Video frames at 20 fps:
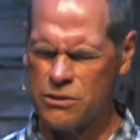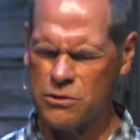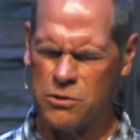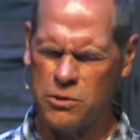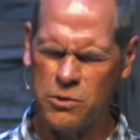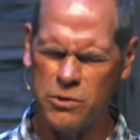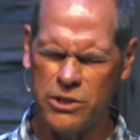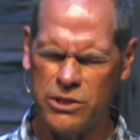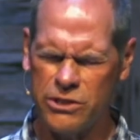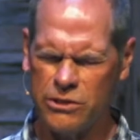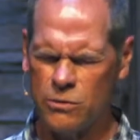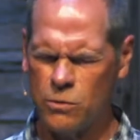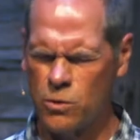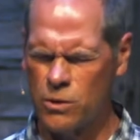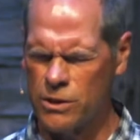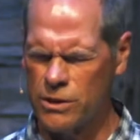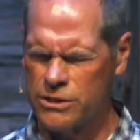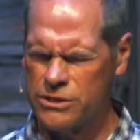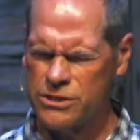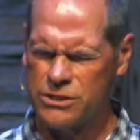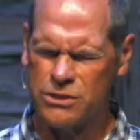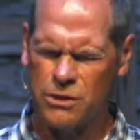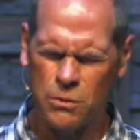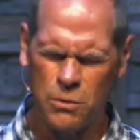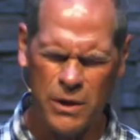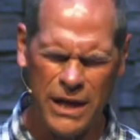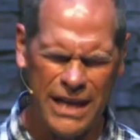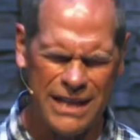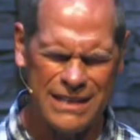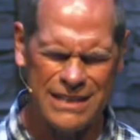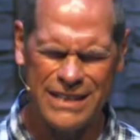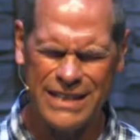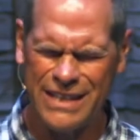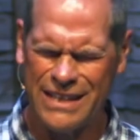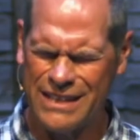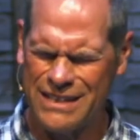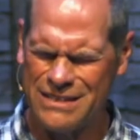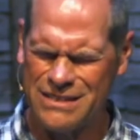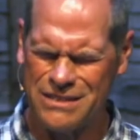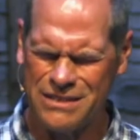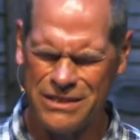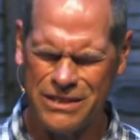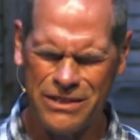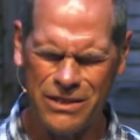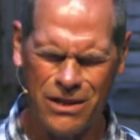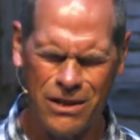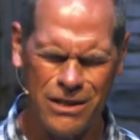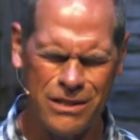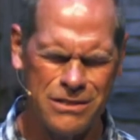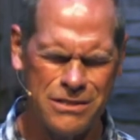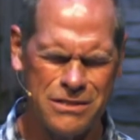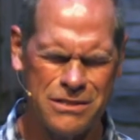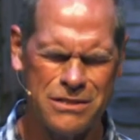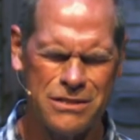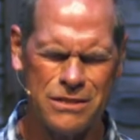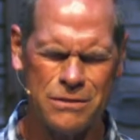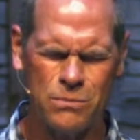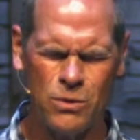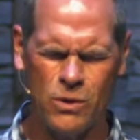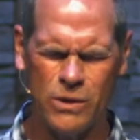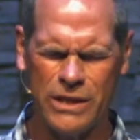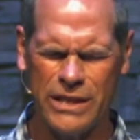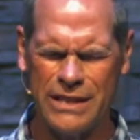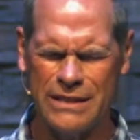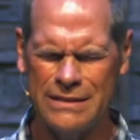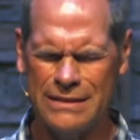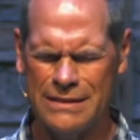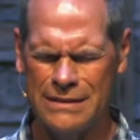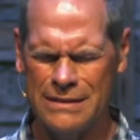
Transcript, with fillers: through your words, directly into their hearts this morning.